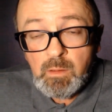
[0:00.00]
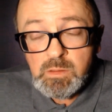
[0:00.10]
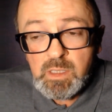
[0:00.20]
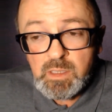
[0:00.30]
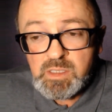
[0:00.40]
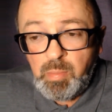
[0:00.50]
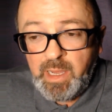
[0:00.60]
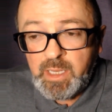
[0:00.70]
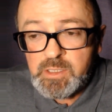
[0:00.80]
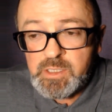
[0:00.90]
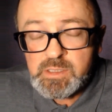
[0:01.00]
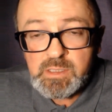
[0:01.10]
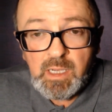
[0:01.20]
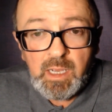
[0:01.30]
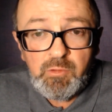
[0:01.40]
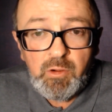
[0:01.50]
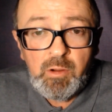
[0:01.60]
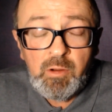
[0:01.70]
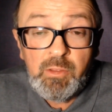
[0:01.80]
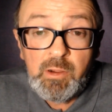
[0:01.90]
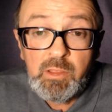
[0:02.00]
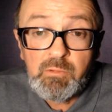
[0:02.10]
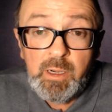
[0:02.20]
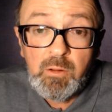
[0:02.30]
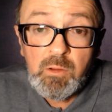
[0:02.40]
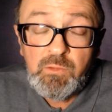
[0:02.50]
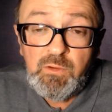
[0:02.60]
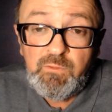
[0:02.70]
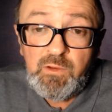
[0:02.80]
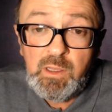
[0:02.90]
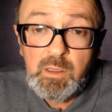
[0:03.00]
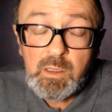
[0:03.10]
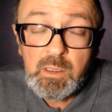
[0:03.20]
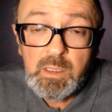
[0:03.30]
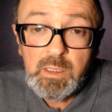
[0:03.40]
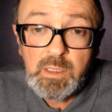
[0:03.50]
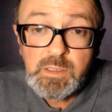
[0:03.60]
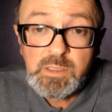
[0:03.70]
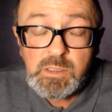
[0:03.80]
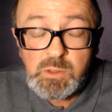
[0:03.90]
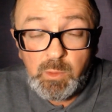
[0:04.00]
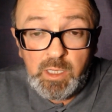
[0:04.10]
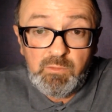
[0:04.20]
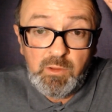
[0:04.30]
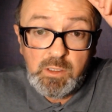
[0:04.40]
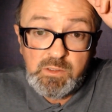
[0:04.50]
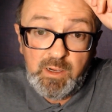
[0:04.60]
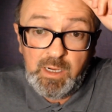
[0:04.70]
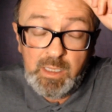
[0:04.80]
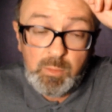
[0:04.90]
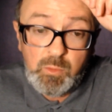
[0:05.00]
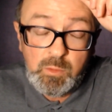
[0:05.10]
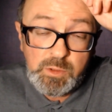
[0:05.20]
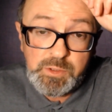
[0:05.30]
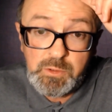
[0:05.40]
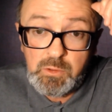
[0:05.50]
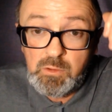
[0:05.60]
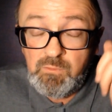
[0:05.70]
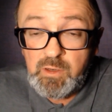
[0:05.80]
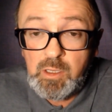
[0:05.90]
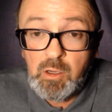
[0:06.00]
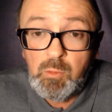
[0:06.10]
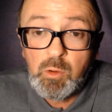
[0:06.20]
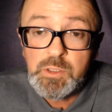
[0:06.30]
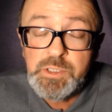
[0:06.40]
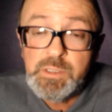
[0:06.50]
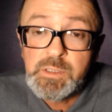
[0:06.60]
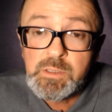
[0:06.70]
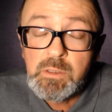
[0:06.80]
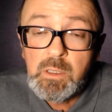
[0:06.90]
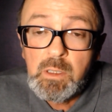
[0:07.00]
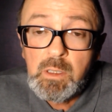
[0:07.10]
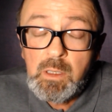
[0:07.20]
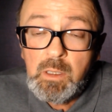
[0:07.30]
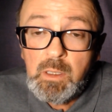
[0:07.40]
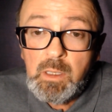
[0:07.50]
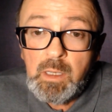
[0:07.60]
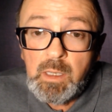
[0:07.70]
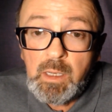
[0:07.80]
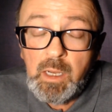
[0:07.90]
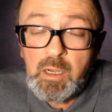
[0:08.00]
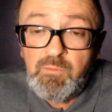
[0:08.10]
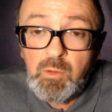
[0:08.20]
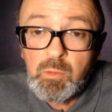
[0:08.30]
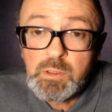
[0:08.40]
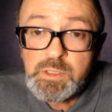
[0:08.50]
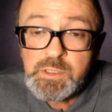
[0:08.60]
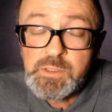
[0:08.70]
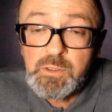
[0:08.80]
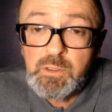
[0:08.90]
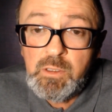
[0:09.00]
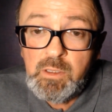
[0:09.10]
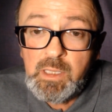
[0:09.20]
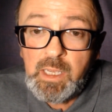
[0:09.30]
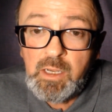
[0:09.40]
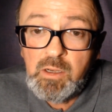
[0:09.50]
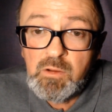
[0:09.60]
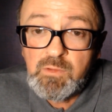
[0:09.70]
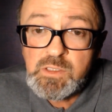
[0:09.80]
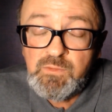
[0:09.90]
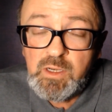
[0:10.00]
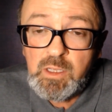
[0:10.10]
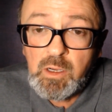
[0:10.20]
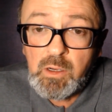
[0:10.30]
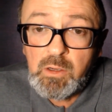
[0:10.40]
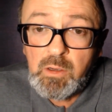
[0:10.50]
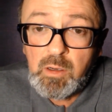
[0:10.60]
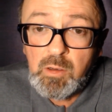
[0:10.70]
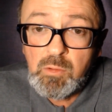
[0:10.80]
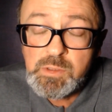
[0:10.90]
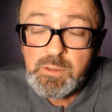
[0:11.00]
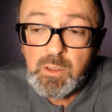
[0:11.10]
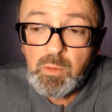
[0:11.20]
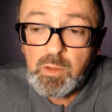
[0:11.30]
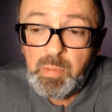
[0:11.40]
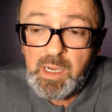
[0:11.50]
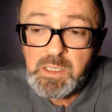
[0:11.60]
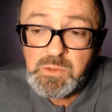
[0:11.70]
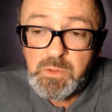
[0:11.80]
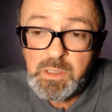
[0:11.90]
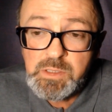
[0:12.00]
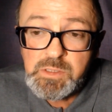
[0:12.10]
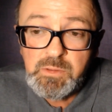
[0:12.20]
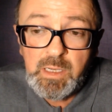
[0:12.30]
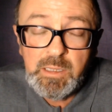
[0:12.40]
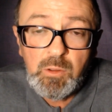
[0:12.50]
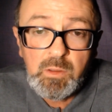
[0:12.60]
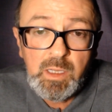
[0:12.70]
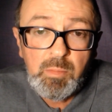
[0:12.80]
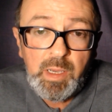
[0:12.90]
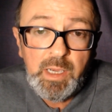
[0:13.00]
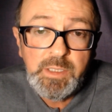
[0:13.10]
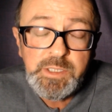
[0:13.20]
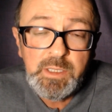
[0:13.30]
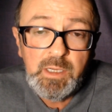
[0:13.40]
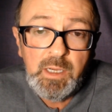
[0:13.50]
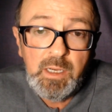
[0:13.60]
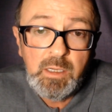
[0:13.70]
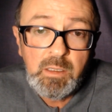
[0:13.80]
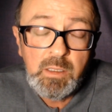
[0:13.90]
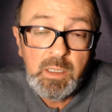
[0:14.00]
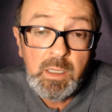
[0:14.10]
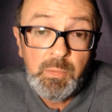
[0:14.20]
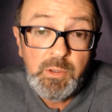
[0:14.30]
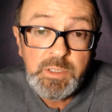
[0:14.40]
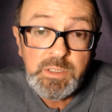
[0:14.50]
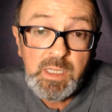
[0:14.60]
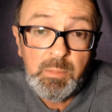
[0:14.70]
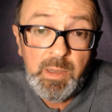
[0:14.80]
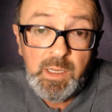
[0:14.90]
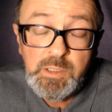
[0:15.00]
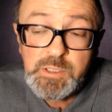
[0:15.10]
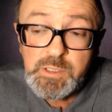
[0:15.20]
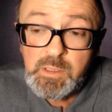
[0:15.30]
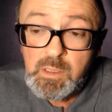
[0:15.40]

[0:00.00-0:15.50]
So that's a package. It's $133.50. There's 20 of those available to video watchers. And if you watch to the end of this video, I'll tell you what the password is to unlock that page and purchase that package.